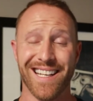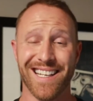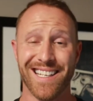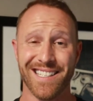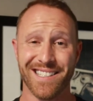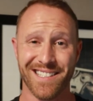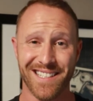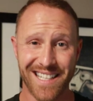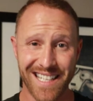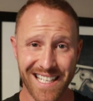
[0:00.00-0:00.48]
It
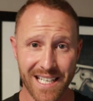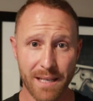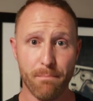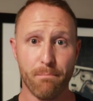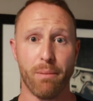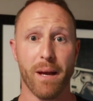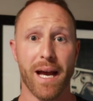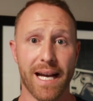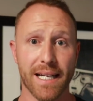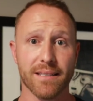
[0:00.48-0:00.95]
is the
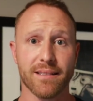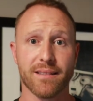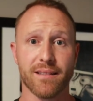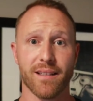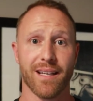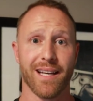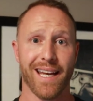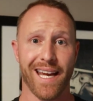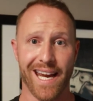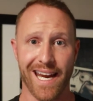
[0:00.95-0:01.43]
best,
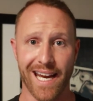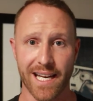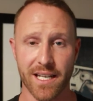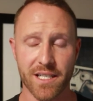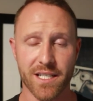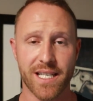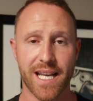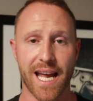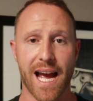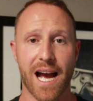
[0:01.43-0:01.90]

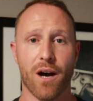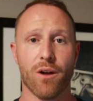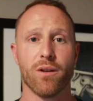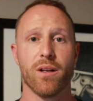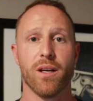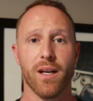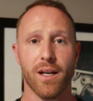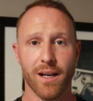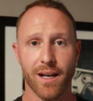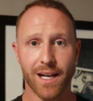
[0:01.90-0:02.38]
hands
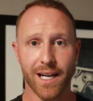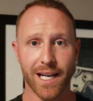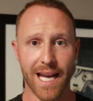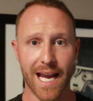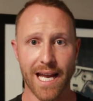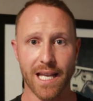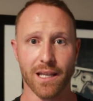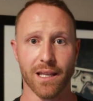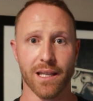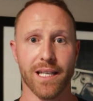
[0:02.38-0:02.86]
down.
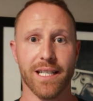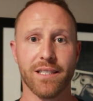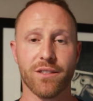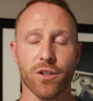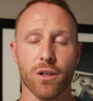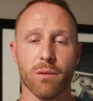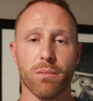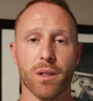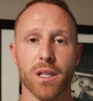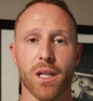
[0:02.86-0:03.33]
Again,
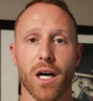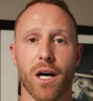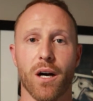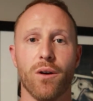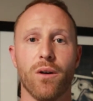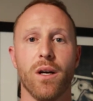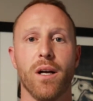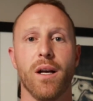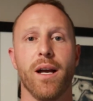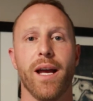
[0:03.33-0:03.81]
links are
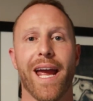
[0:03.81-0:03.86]
below.